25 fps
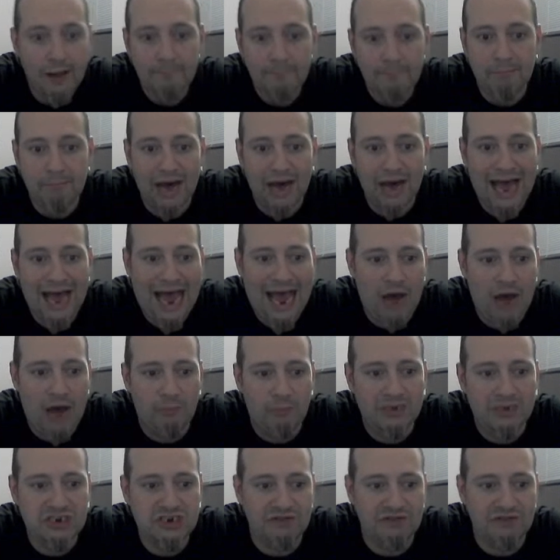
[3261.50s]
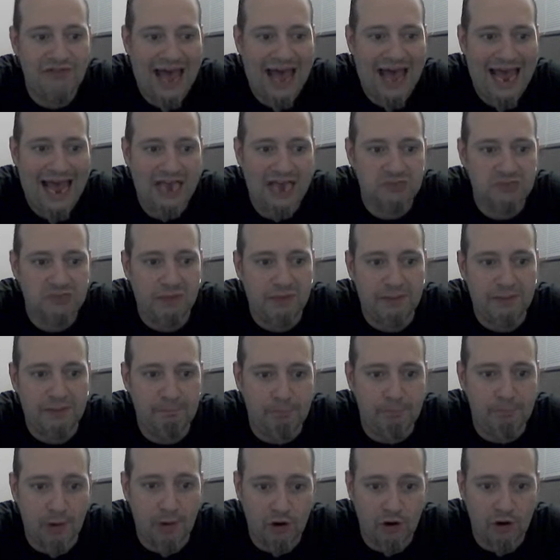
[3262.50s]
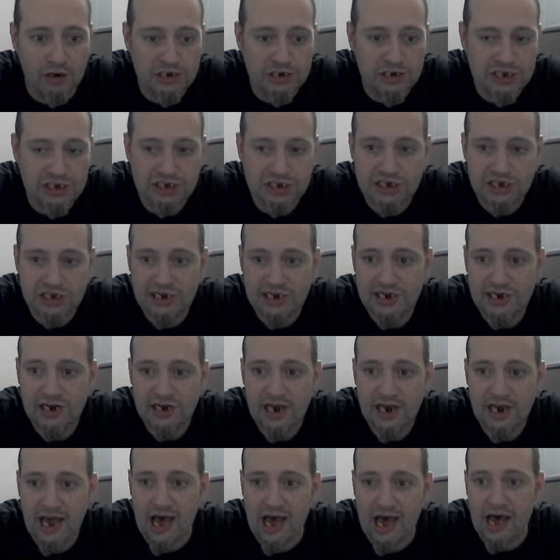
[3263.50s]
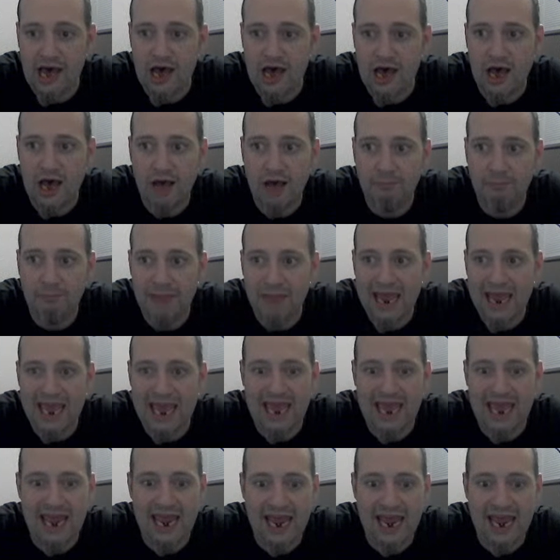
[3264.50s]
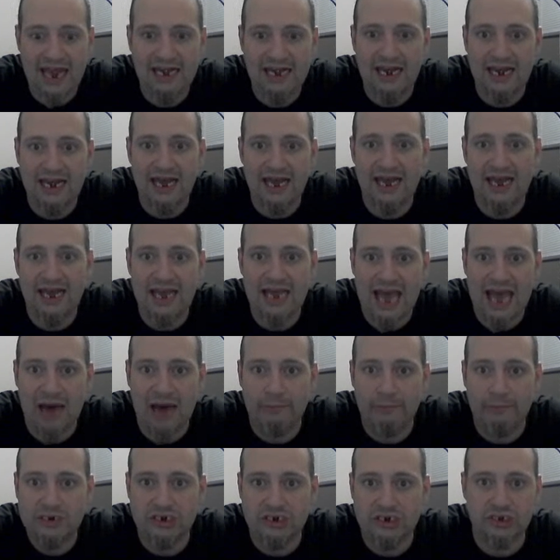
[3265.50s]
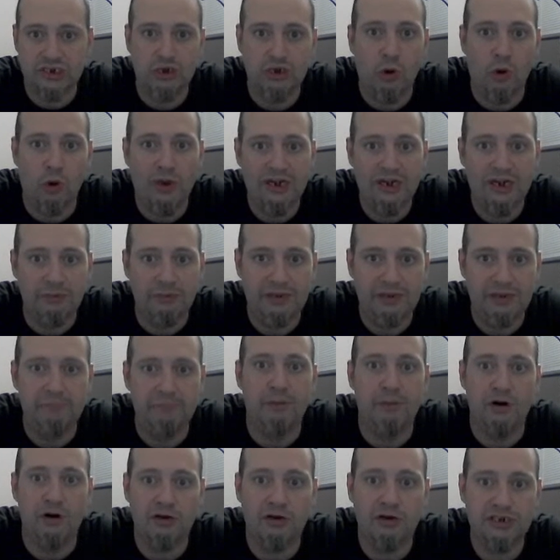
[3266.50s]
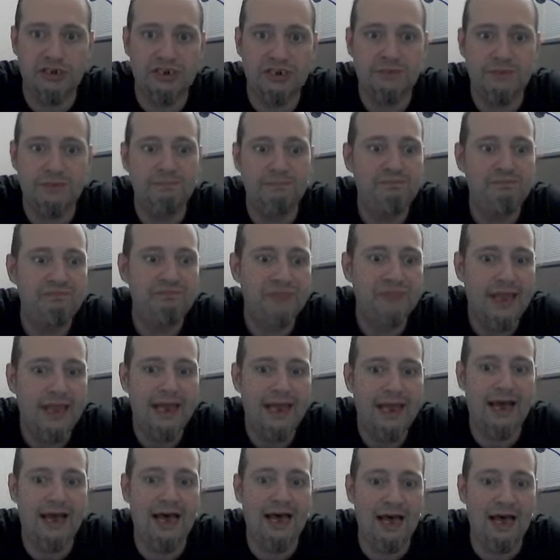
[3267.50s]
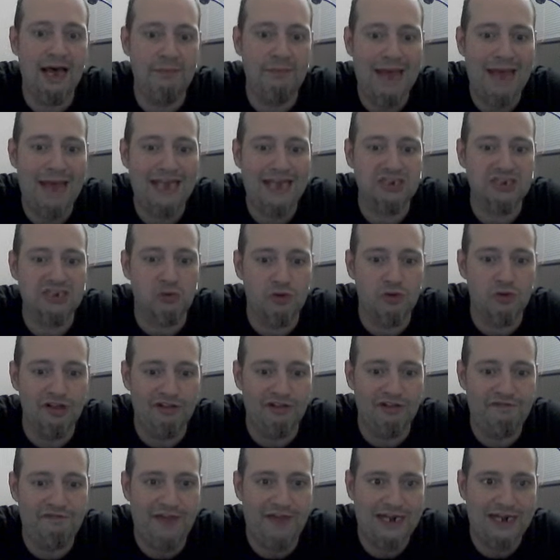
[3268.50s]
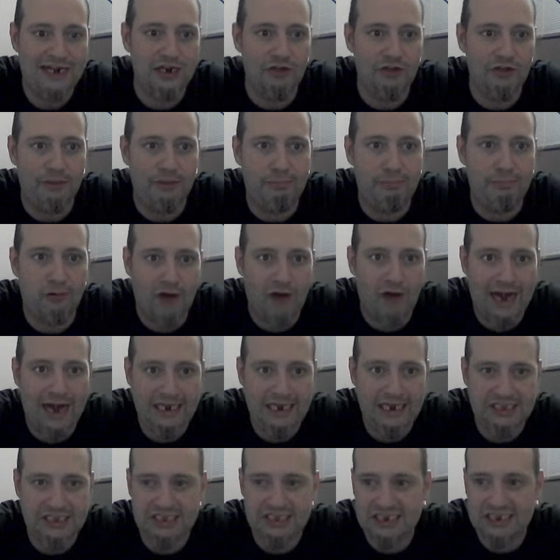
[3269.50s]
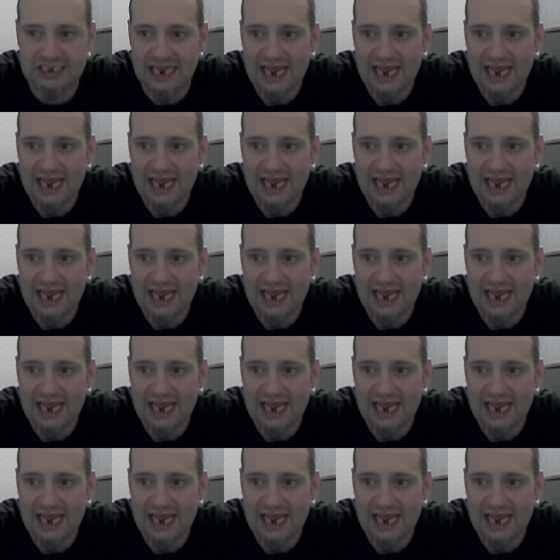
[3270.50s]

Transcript: But how much of that has been burnt, and how much is going to be burnt, has a real effect on the price.